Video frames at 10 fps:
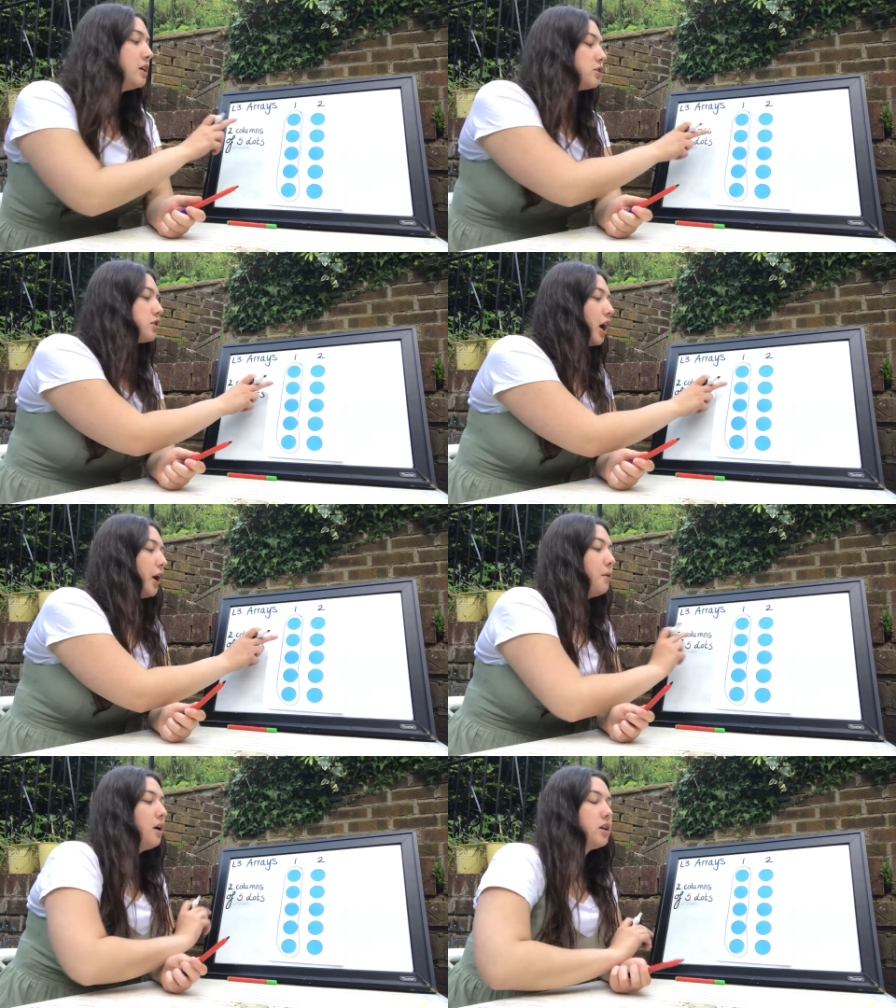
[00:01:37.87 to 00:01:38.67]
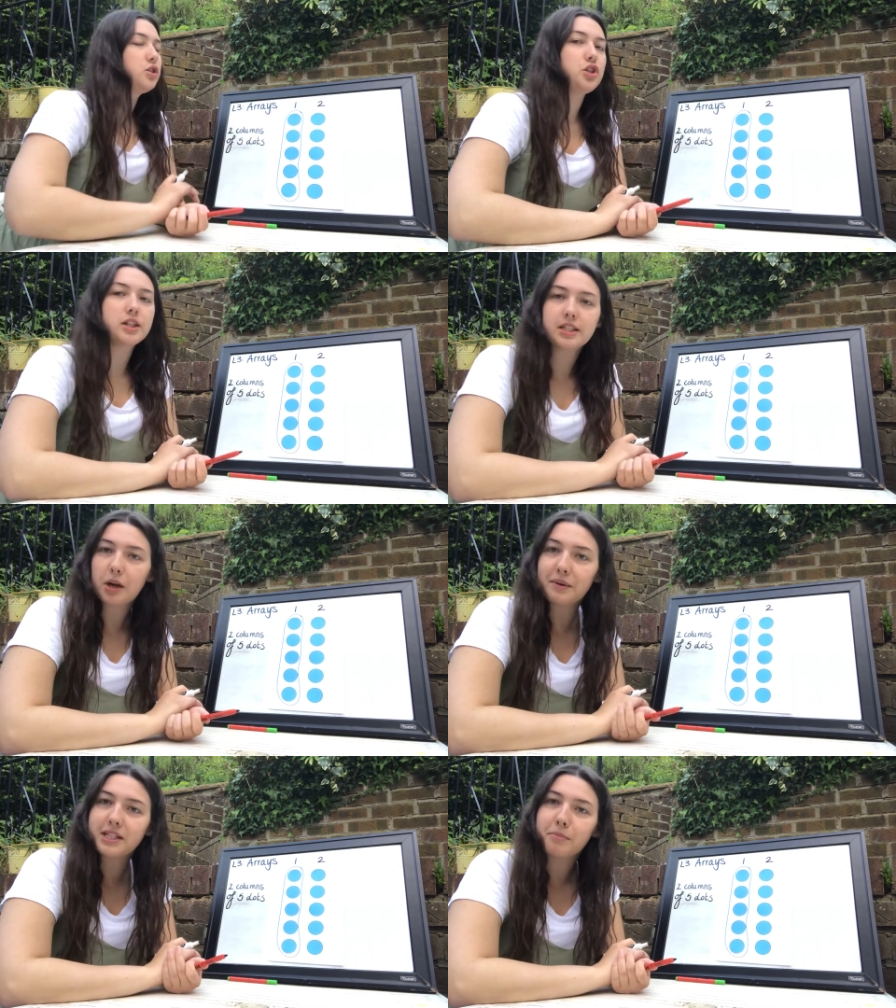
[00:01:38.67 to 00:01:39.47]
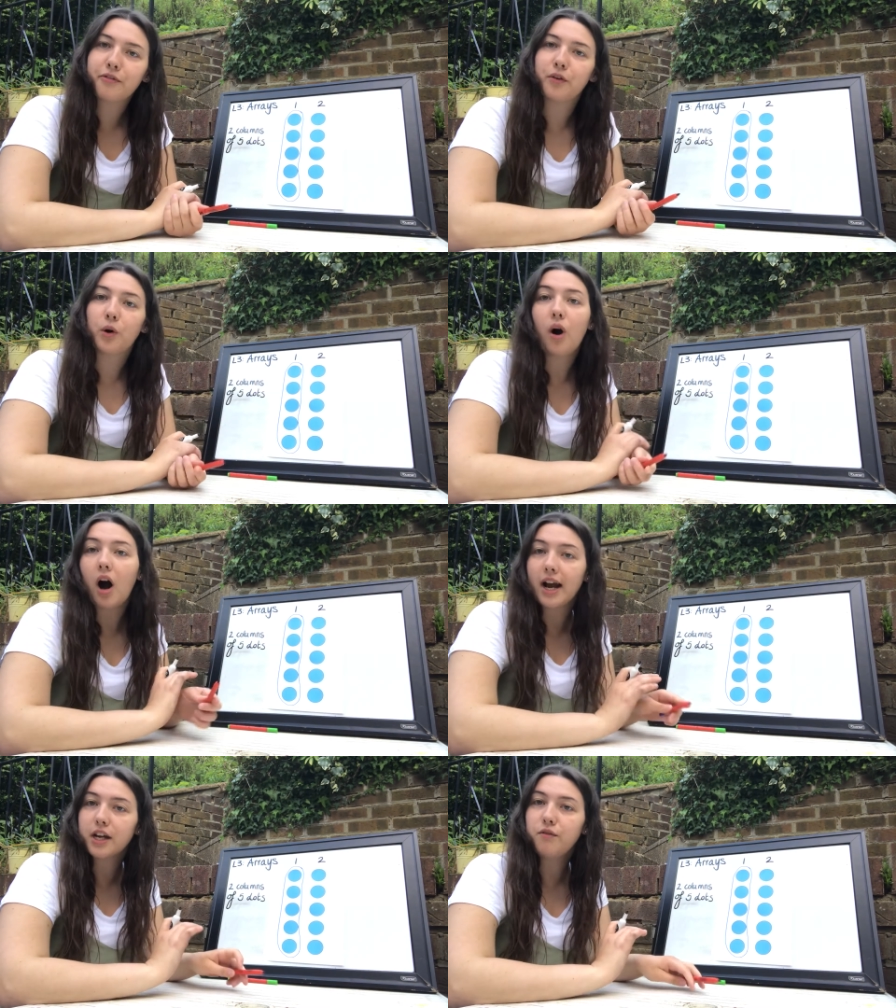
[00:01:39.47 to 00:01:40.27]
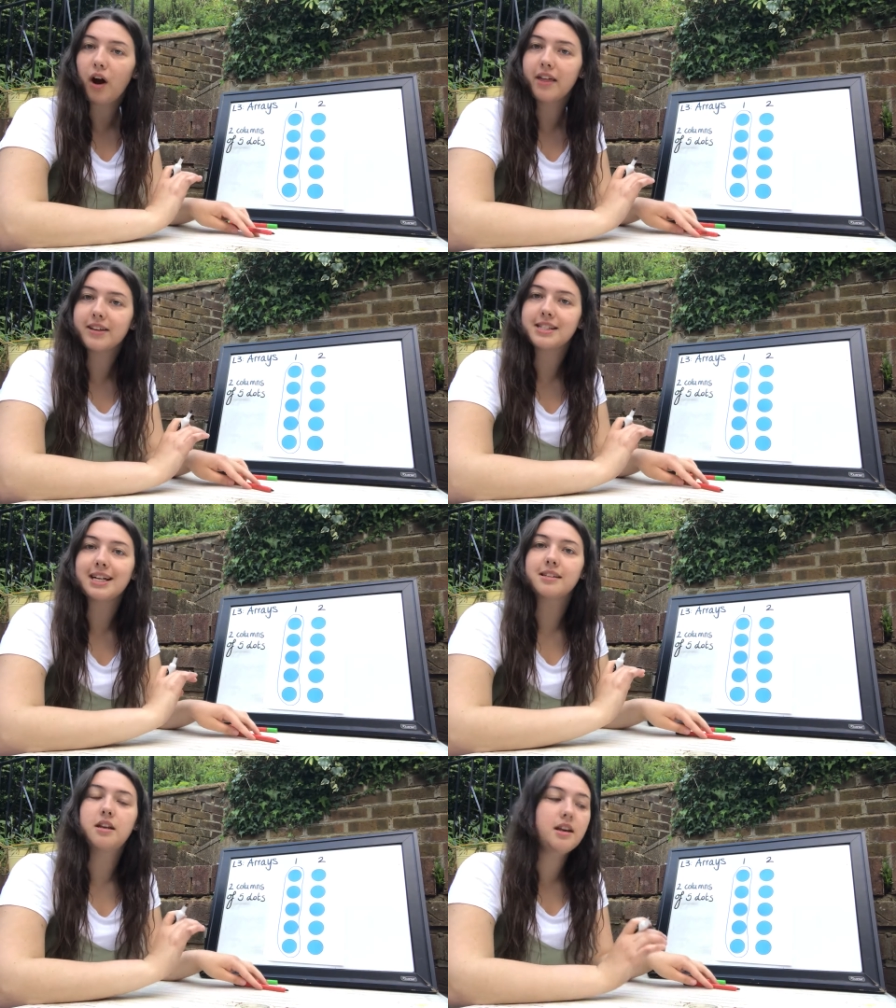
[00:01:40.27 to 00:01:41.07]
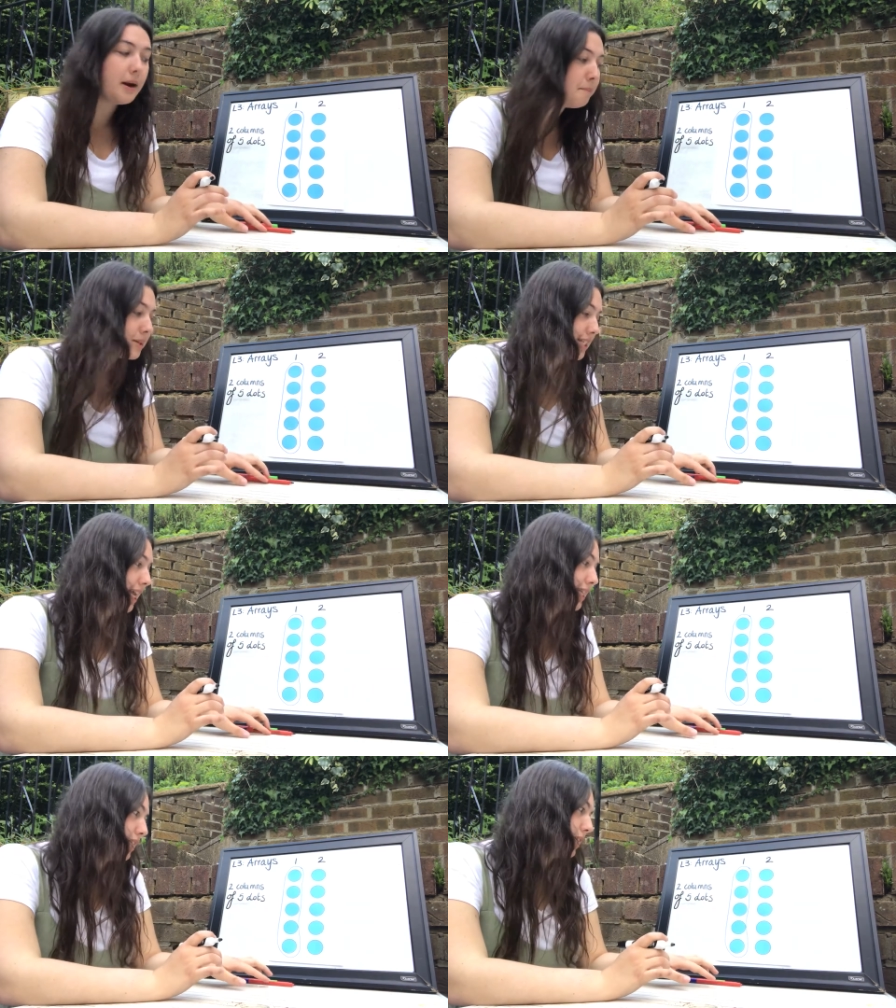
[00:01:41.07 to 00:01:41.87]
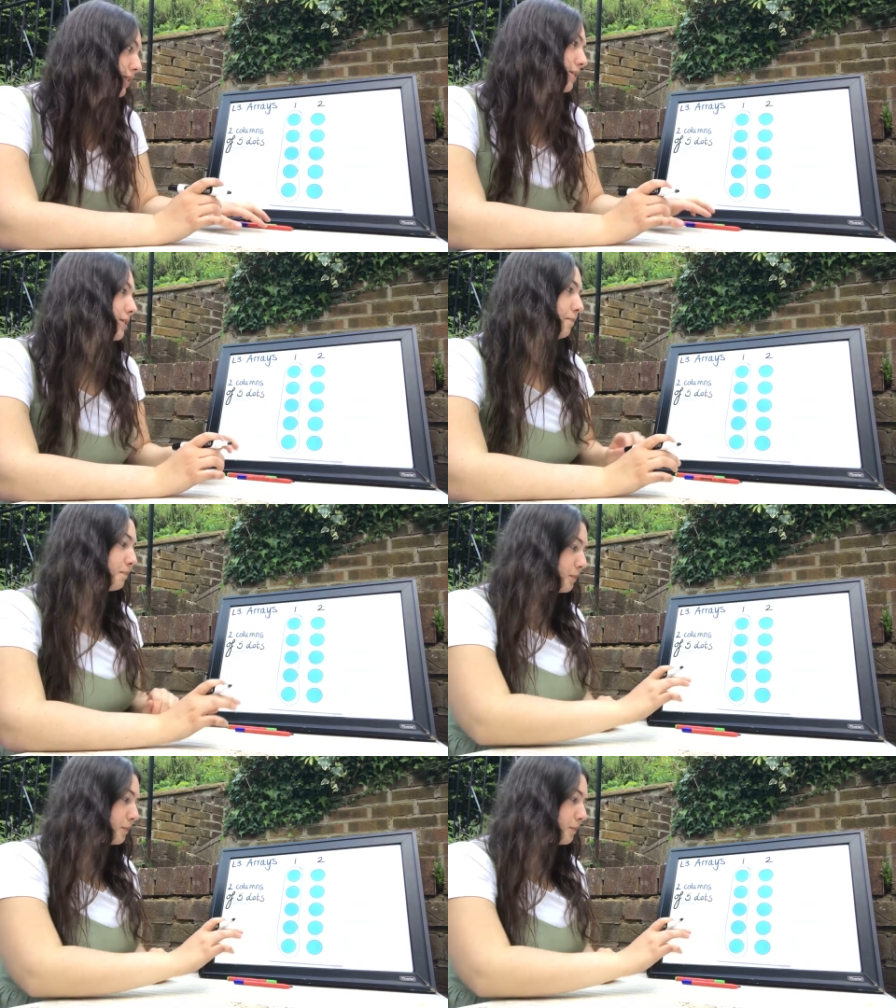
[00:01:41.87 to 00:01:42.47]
So, just like we did before, I can write this as a number sentence.